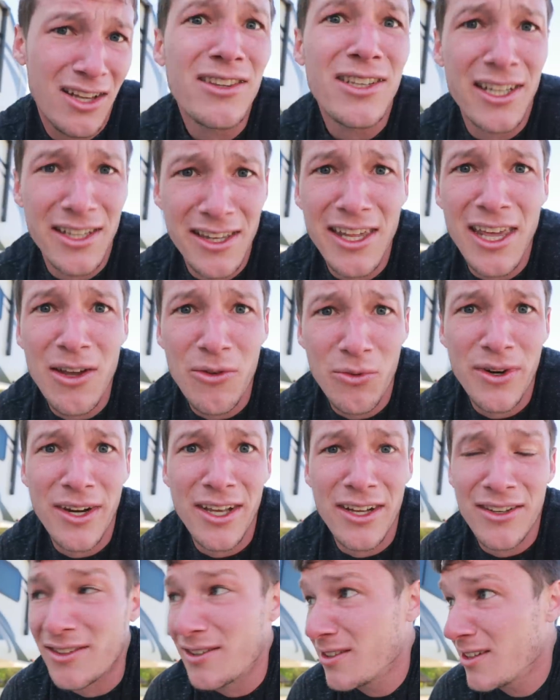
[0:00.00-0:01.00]
Let's get
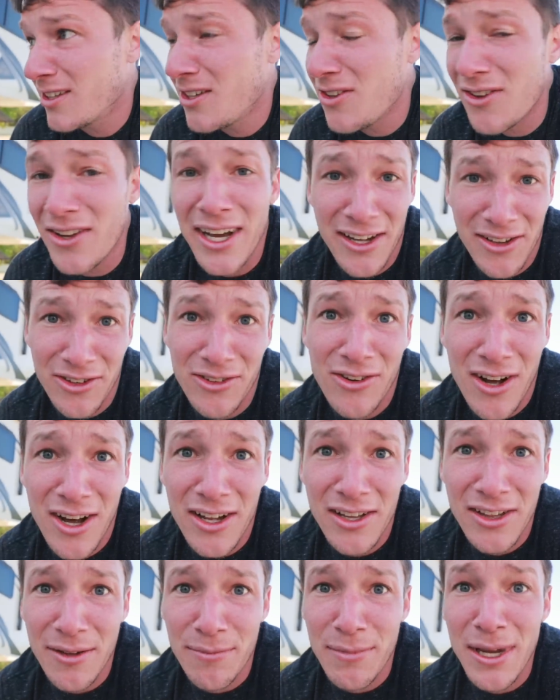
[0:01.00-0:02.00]
real. You guys are
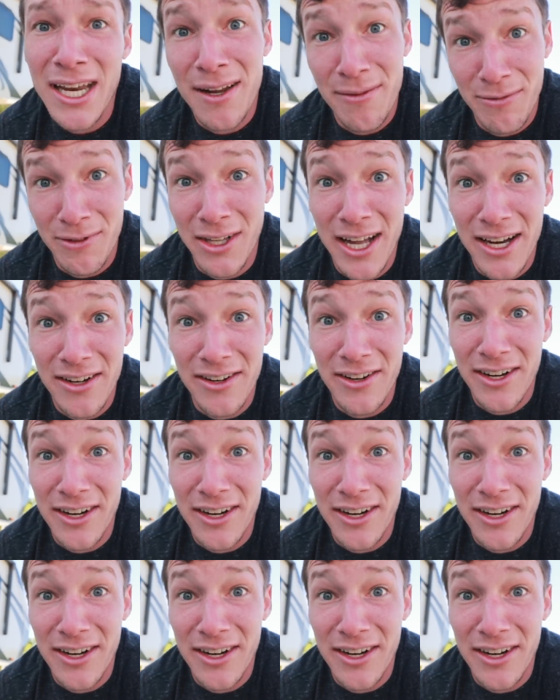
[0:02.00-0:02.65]
awesome, and I'm glad you're